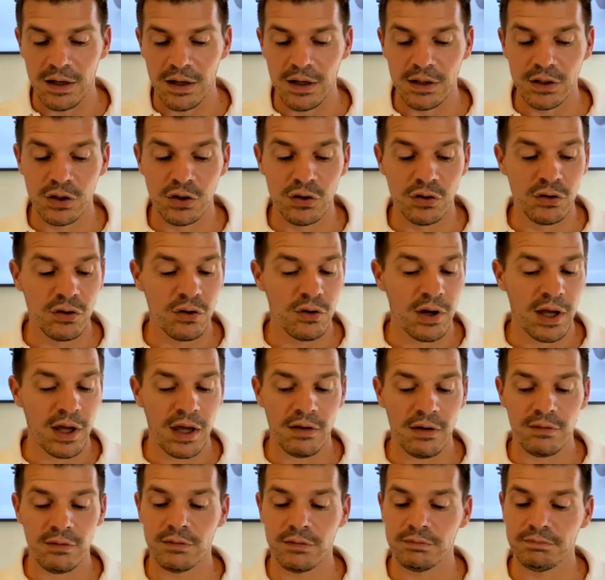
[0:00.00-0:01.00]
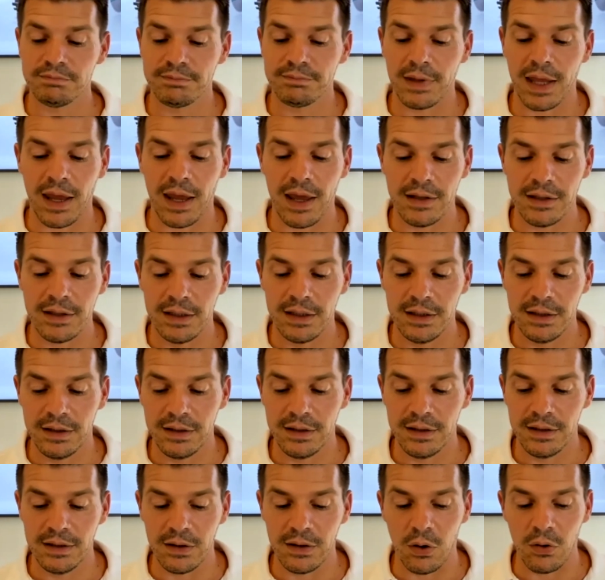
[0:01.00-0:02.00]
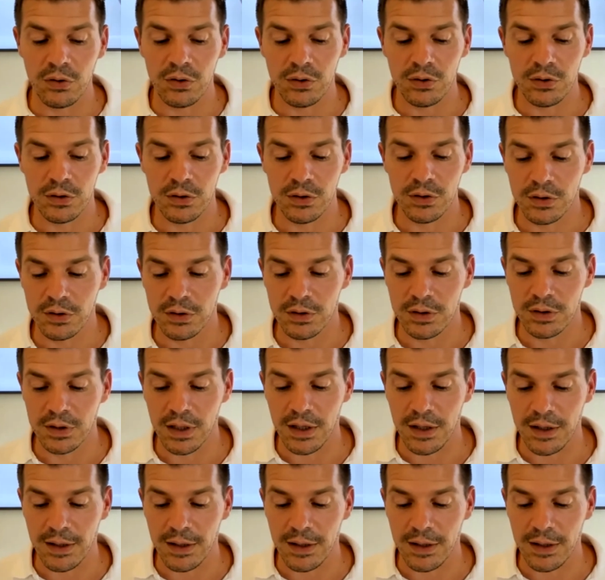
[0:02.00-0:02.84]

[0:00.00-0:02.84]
Should you have any other